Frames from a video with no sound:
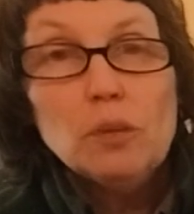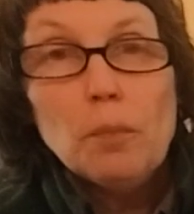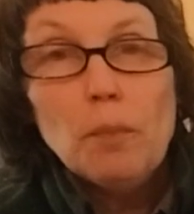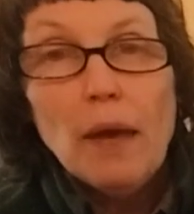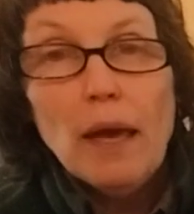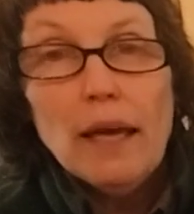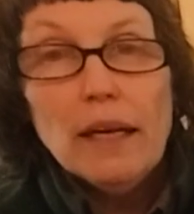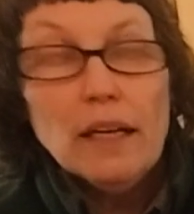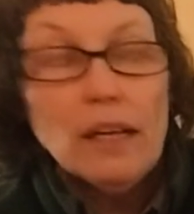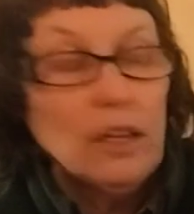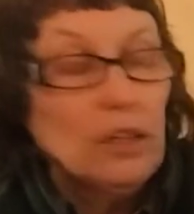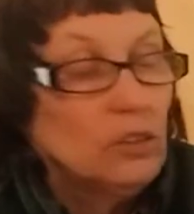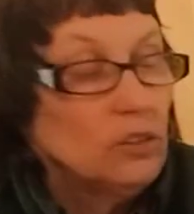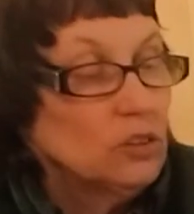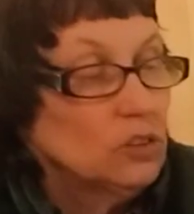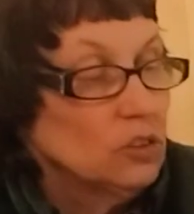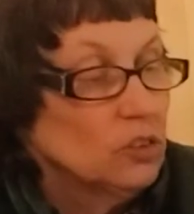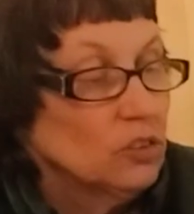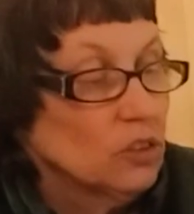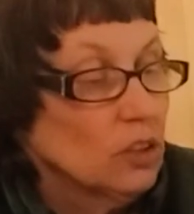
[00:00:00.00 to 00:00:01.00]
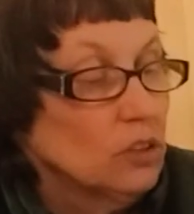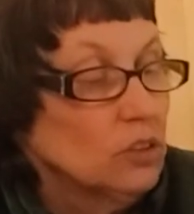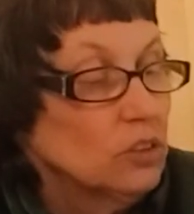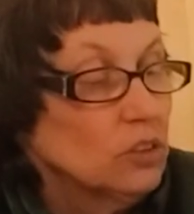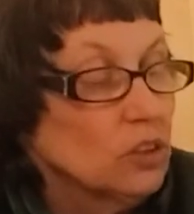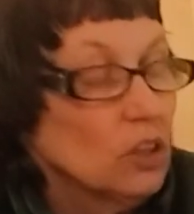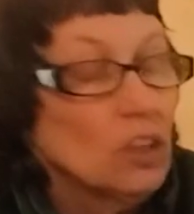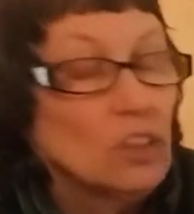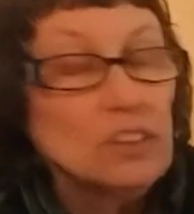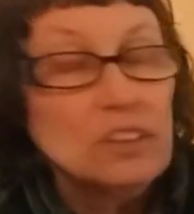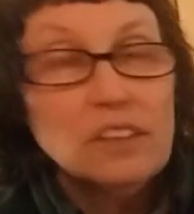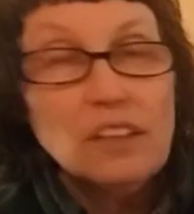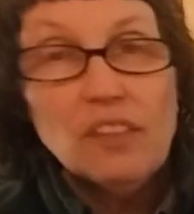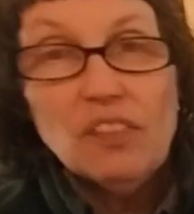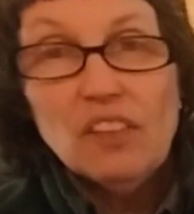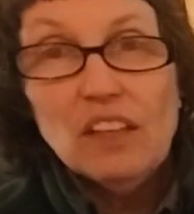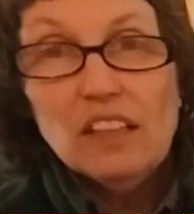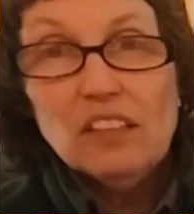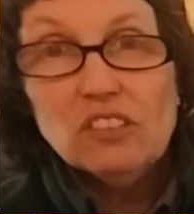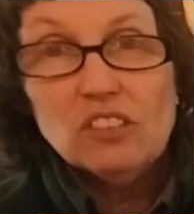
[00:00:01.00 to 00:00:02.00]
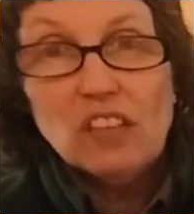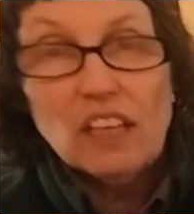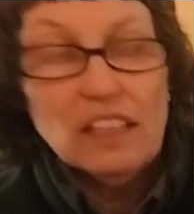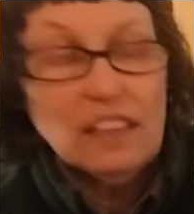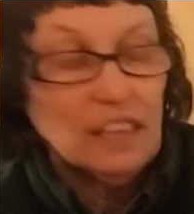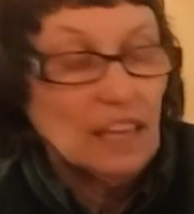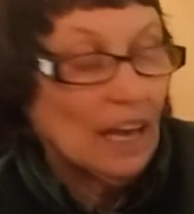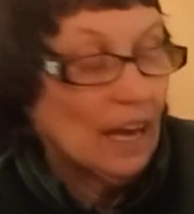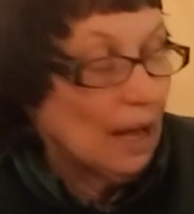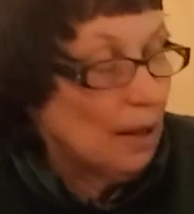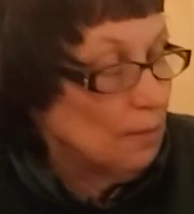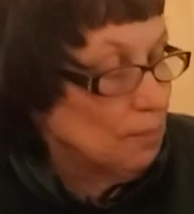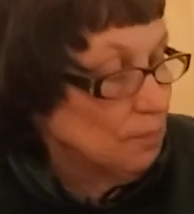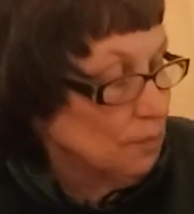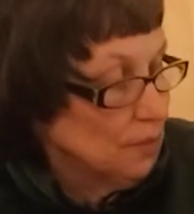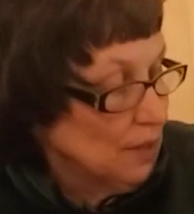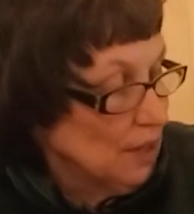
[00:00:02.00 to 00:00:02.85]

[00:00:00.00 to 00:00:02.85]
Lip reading: tomatoes, your own salsa, things like that.